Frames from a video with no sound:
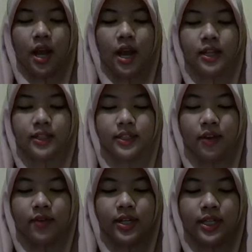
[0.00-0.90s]
And the
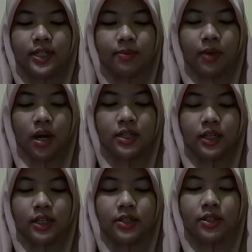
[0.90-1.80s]
seven is about
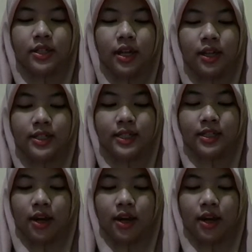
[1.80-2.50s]
an analysis